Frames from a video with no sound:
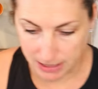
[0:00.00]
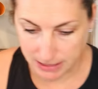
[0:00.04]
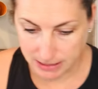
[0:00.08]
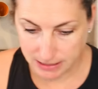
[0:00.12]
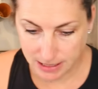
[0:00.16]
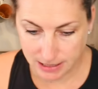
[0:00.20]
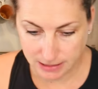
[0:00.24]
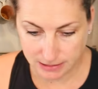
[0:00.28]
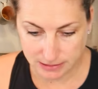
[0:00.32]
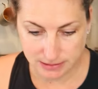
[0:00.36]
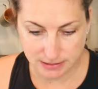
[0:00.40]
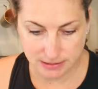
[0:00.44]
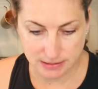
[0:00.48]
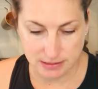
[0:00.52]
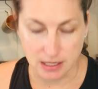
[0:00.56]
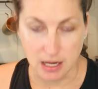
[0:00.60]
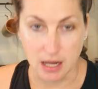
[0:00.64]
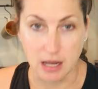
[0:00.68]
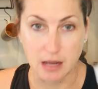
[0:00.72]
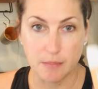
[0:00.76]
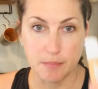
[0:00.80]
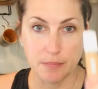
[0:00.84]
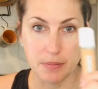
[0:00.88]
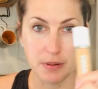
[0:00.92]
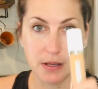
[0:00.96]
next
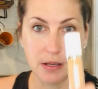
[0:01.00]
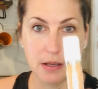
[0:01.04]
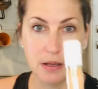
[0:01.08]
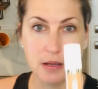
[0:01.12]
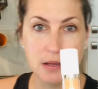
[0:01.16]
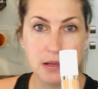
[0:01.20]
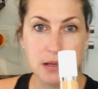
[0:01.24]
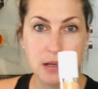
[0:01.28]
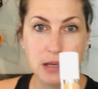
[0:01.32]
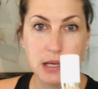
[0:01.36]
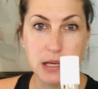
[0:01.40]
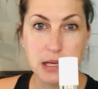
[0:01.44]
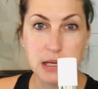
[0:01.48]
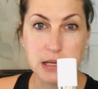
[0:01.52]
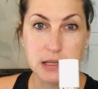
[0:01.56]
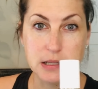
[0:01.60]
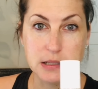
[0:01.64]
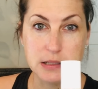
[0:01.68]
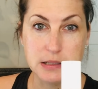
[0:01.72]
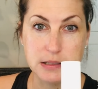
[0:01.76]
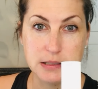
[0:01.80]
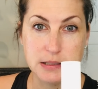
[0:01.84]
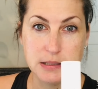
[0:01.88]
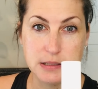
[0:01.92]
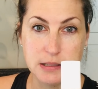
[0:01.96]
step
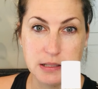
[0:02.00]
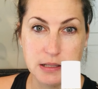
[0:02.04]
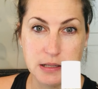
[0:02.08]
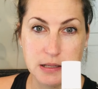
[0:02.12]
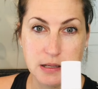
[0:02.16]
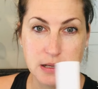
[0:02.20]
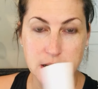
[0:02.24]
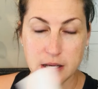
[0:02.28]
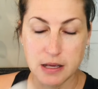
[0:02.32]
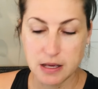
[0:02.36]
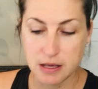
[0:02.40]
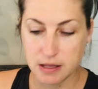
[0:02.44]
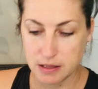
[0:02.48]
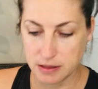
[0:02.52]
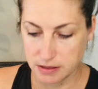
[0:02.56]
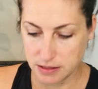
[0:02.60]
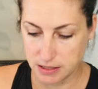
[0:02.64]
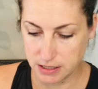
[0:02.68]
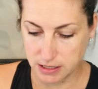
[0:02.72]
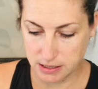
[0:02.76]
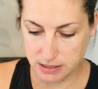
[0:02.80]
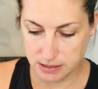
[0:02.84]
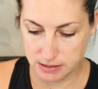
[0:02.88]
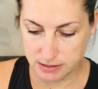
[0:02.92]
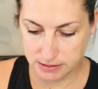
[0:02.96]
is
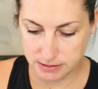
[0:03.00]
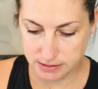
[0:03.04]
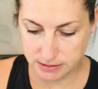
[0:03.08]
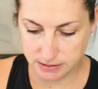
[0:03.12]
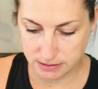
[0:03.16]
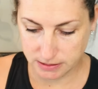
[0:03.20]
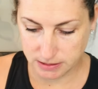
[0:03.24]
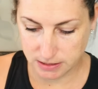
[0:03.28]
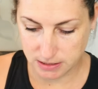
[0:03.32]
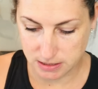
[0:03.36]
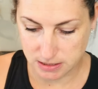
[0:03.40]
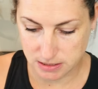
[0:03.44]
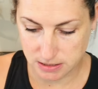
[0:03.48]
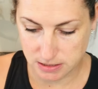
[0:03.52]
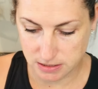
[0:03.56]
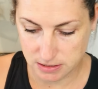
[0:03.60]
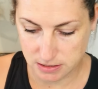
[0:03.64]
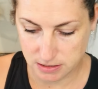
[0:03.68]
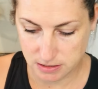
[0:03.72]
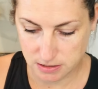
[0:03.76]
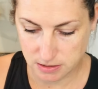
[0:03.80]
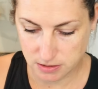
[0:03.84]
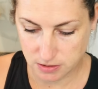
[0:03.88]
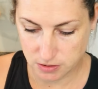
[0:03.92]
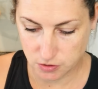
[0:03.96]
the Skin
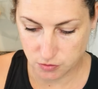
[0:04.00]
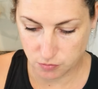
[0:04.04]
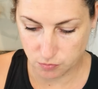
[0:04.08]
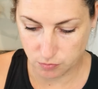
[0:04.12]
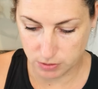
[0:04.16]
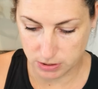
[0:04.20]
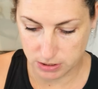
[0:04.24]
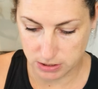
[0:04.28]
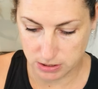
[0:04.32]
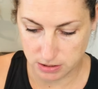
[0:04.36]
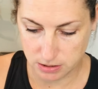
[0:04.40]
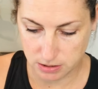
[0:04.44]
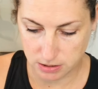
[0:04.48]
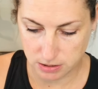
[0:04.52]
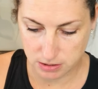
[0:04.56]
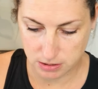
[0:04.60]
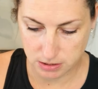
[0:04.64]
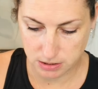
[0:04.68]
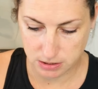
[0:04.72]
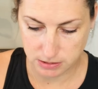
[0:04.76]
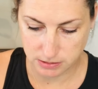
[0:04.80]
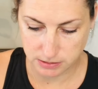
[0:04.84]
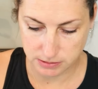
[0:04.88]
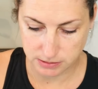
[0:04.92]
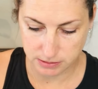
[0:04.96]
Twin
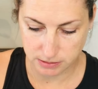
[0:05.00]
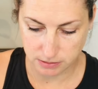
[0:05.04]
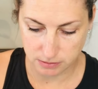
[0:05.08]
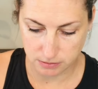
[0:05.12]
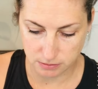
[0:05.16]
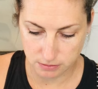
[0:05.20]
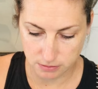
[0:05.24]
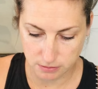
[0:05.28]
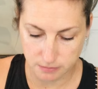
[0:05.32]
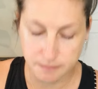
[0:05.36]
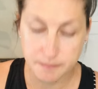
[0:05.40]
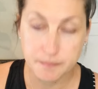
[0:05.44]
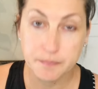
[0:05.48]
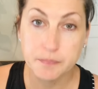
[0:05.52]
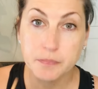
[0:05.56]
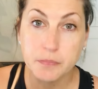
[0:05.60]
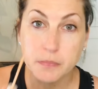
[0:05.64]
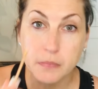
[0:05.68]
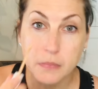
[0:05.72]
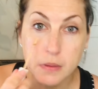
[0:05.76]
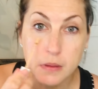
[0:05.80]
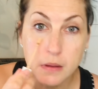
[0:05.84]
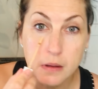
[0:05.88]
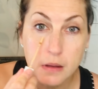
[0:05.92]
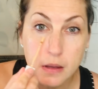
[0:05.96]
Concealer,
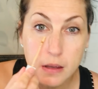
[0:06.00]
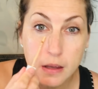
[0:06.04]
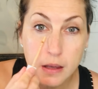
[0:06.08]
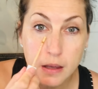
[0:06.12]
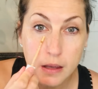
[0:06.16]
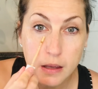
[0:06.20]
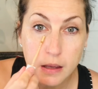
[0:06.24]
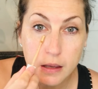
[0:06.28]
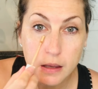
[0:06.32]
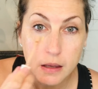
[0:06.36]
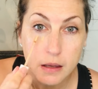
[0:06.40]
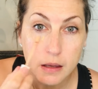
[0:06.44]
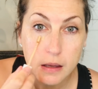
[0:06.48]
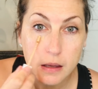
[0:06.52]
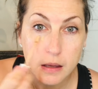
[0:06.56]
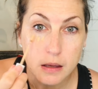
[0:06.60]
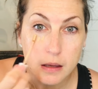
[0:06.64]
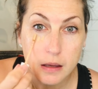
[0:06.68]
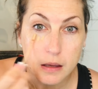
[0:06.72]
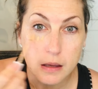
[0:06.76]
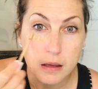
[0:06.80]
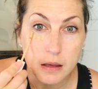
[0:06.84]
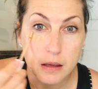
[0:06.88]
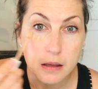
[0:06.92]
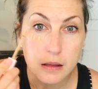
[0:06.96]

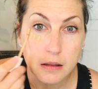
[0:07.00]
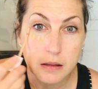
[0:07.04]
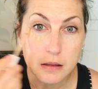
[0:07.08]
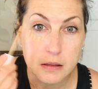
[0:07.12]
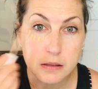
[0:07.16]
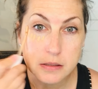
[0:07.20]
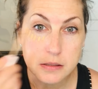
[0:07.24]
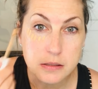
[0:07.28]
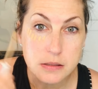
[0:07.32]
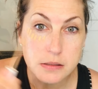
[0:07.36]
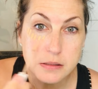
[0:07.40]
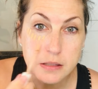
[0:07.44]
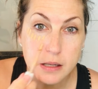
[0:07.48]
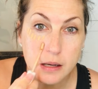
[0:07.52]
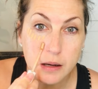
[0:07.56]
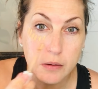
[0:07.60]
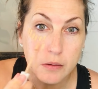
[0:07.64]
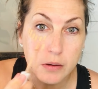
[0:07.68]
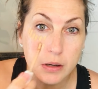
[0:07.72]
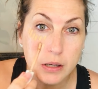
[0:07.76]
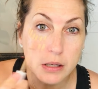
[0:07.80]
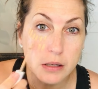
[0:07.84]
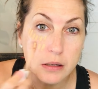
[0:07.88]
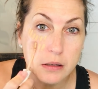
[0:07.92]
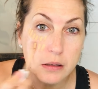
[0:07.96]
and this is how
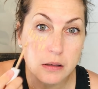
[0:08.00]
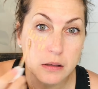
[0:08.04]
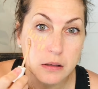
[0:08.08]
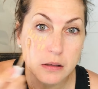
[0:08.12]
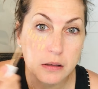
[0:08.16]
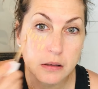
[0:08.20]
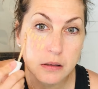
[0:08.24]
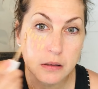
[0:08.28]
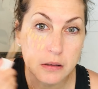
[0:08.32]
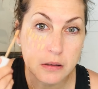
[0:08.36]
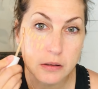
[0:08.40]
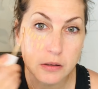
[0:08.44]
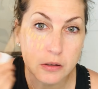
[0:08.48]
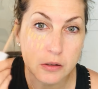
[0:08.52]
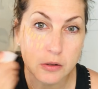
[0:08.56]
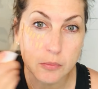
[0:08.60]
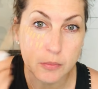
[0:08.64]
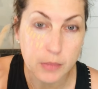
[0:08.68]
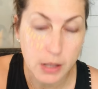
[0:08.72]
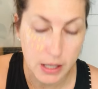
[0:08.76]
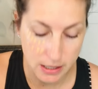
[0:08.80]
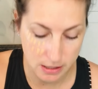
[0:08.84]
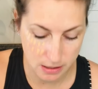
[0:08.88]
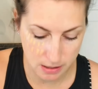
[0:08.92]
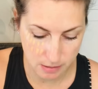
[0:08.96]
I do
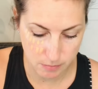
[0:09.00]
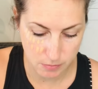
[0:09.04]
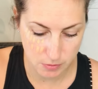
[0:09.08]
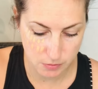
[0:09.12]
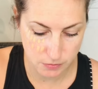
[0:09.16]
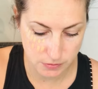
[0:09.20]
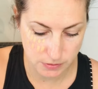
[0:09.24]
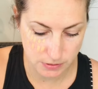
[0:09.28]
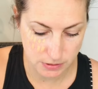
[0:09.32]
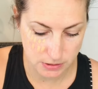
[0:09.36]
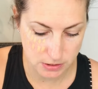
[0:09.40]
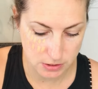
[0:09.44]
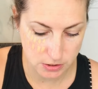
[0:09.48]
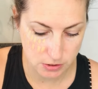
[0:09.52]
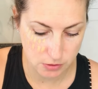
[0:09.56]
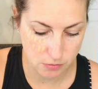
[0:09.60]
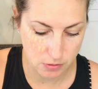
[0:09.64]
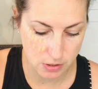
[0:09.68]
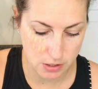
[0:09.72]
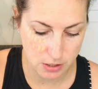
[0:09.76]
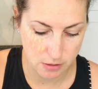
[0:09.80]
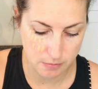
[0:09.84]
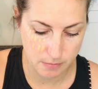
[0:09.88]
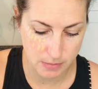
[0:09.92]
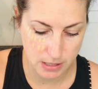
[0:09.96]
mine. I mostly do
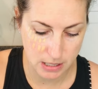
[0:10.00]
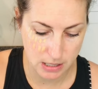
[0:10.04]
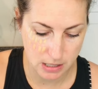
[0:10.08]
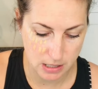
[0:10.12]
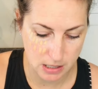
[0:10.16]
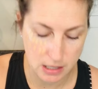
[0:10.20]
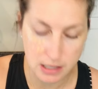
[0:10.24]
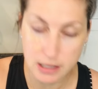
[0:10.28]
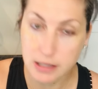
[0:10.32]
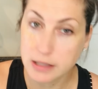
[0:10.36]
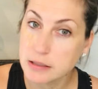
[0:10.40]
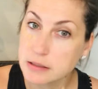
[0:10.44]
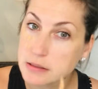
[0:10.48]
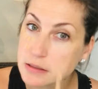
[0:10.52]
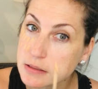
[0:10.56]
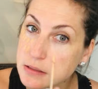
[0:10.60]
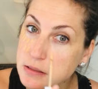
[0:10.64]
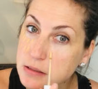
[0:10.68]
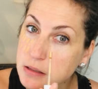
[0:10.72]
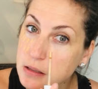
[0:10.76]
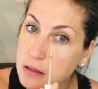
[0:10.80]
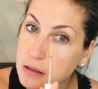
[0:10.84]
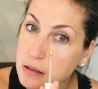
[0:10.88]
under my eyes